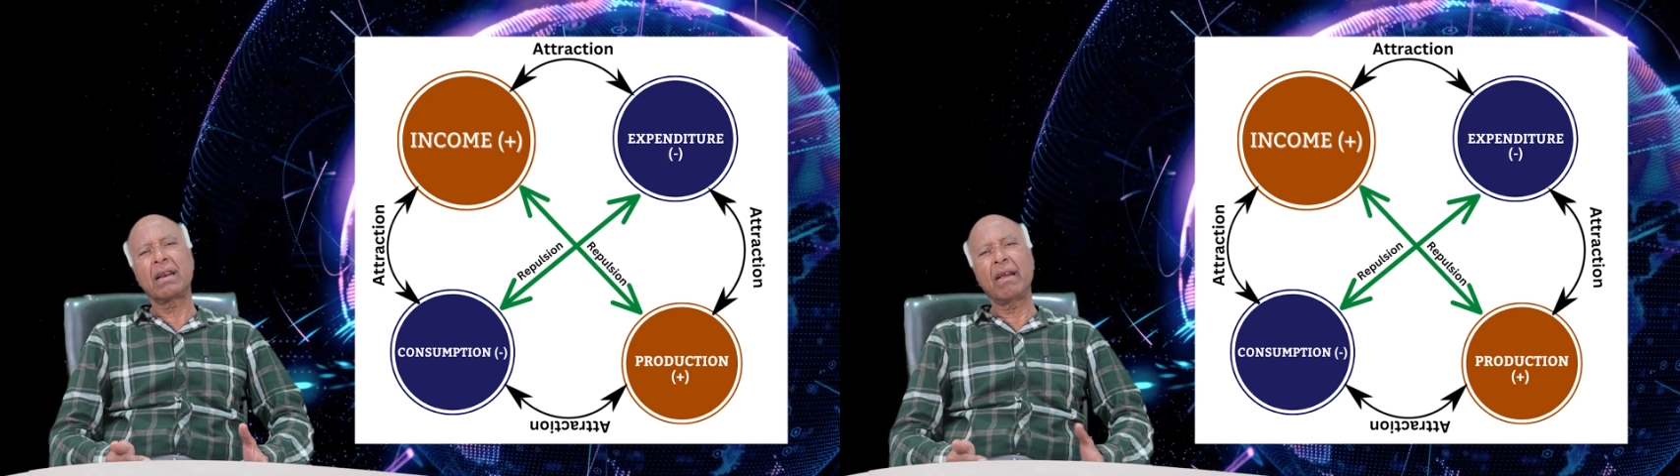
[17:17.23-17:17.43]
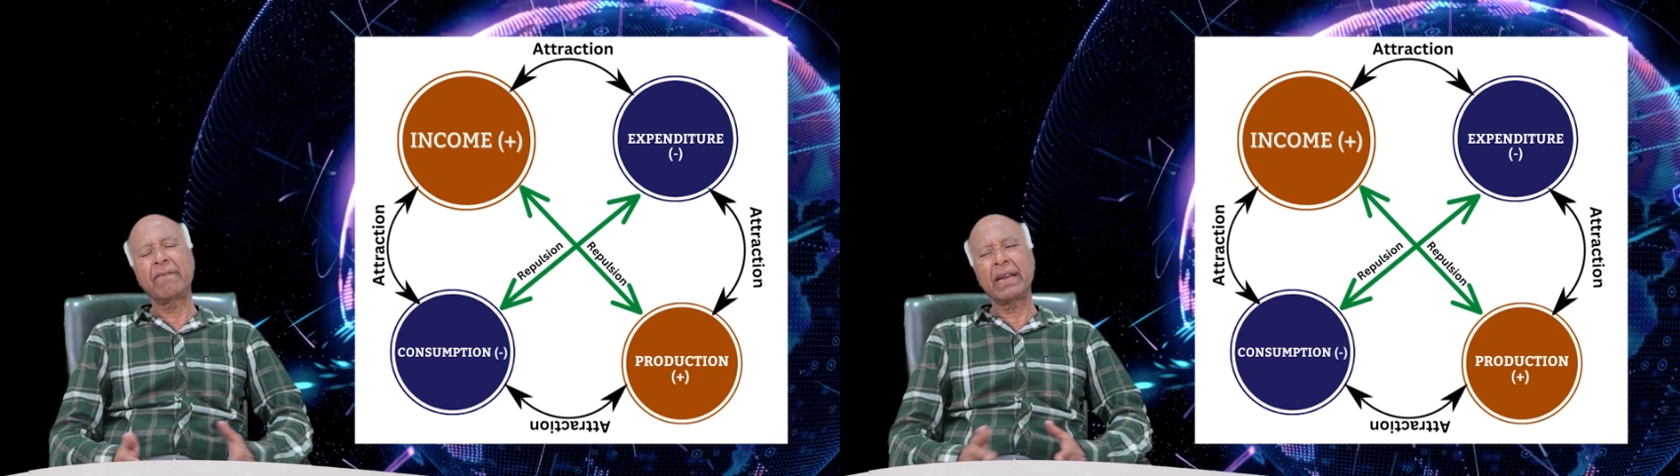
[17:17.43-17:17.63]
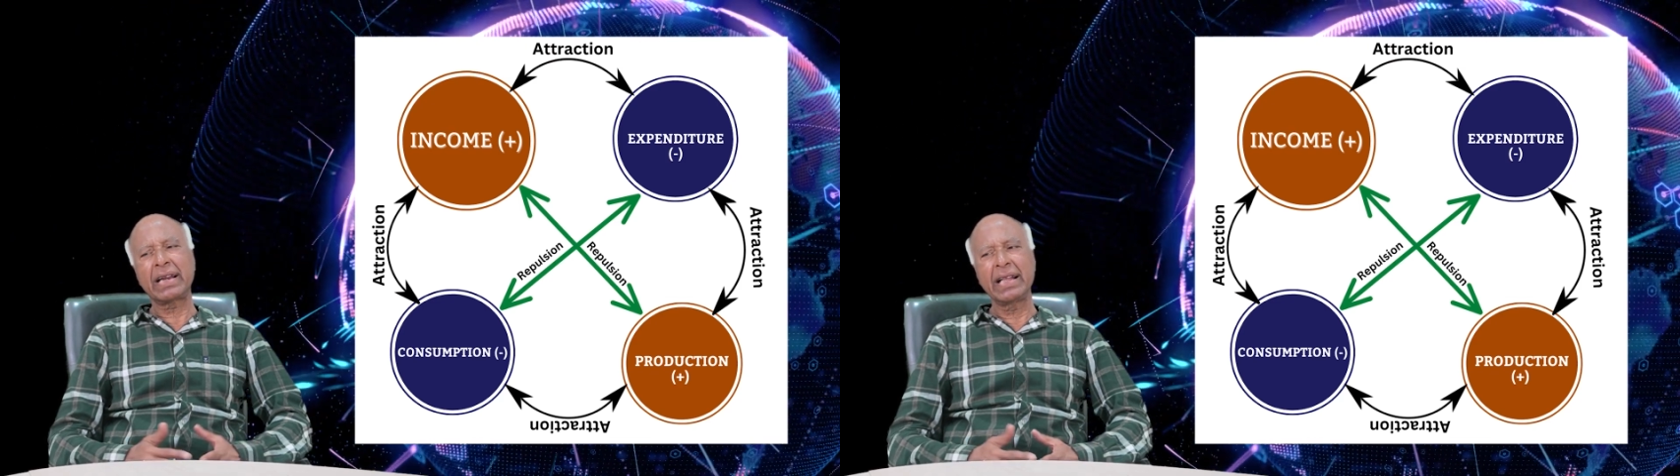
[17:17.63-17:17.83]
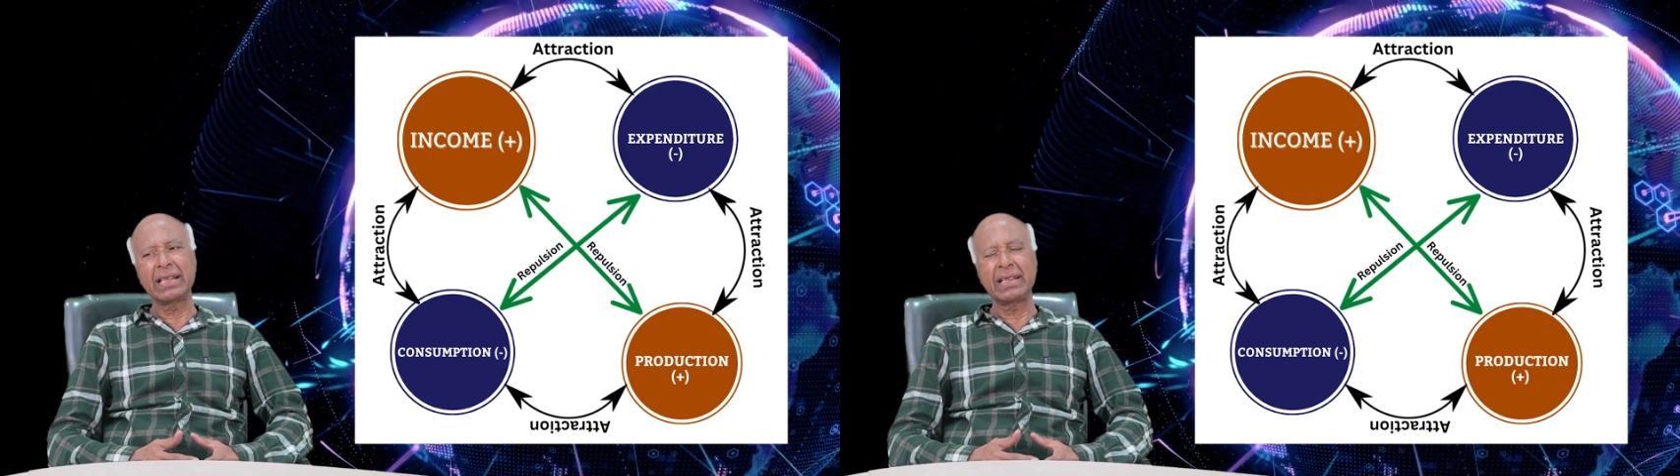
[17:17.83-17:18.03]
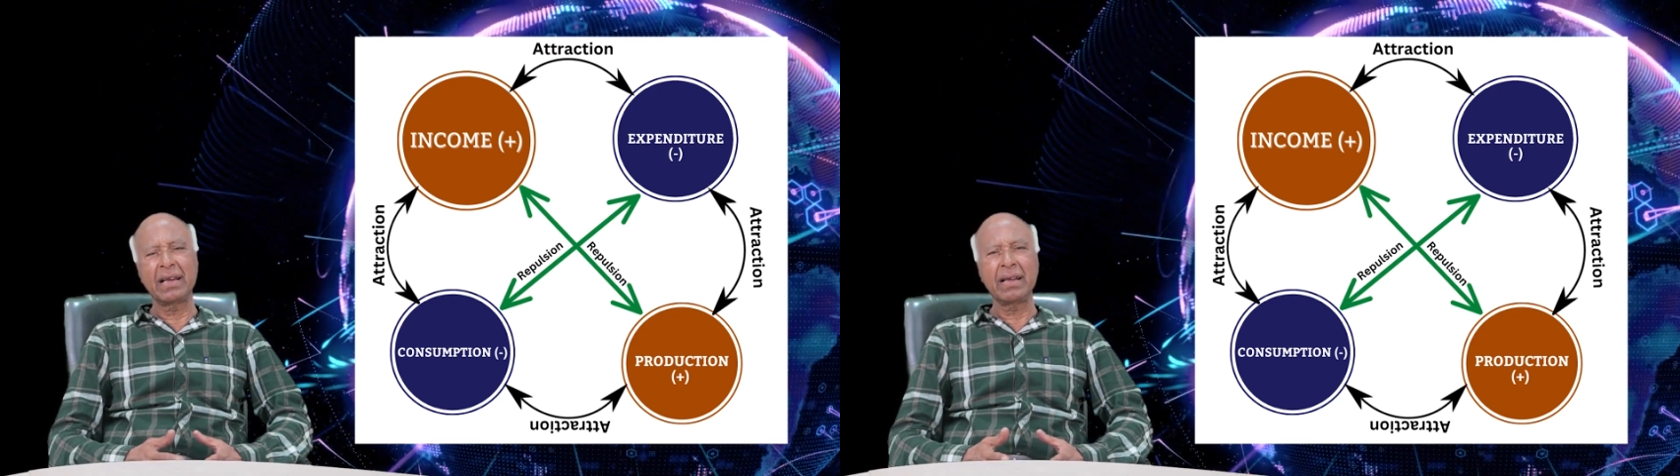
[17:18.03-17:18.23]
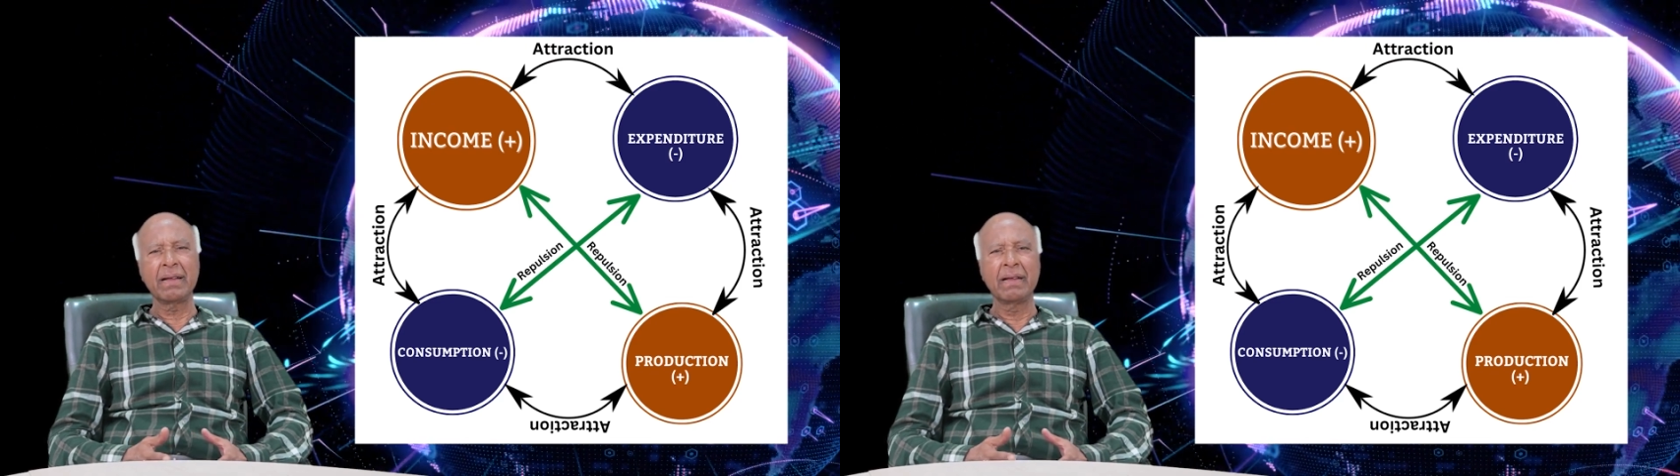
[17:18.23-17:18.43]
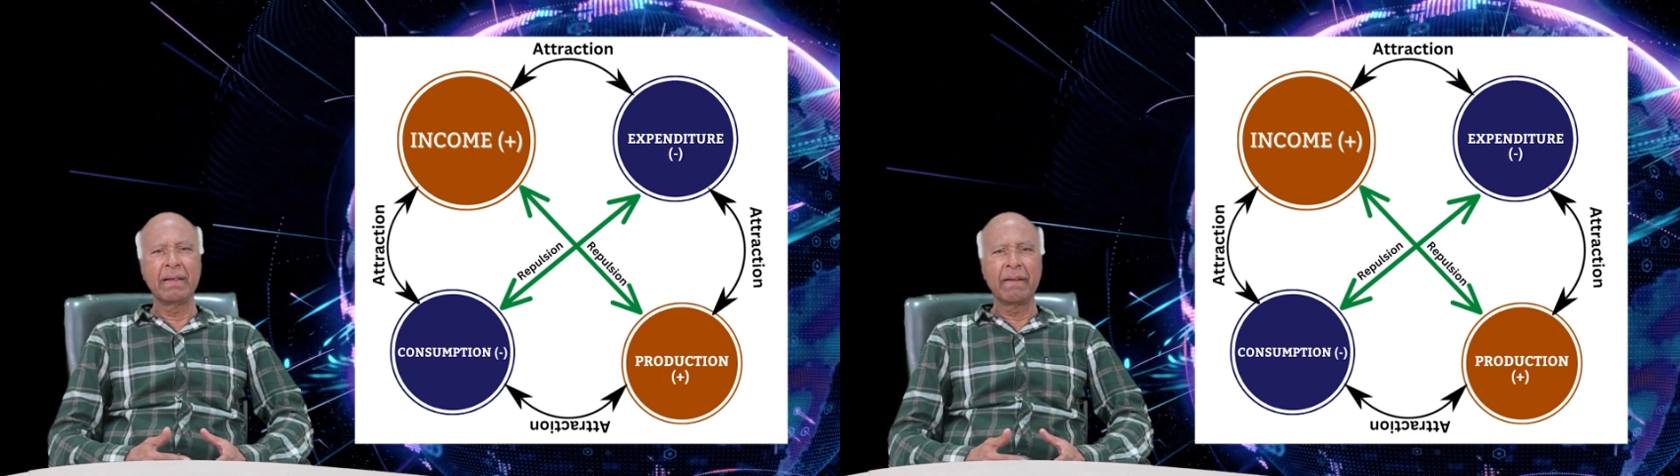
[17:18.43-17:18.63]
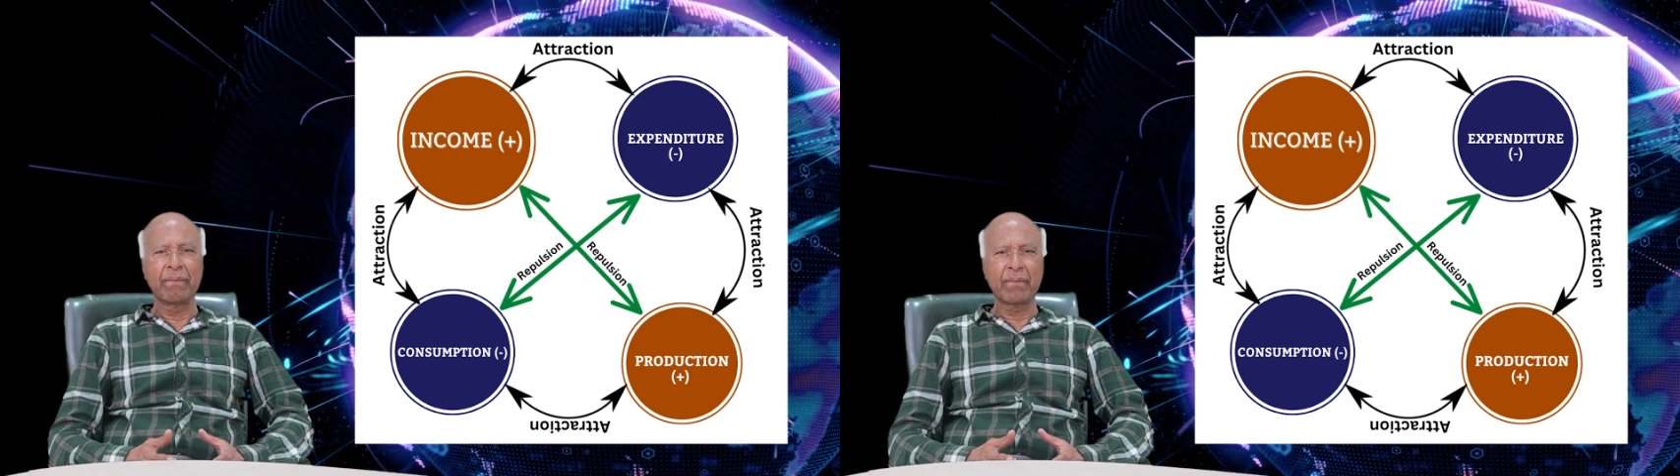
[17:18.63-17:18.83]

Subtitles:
affecting the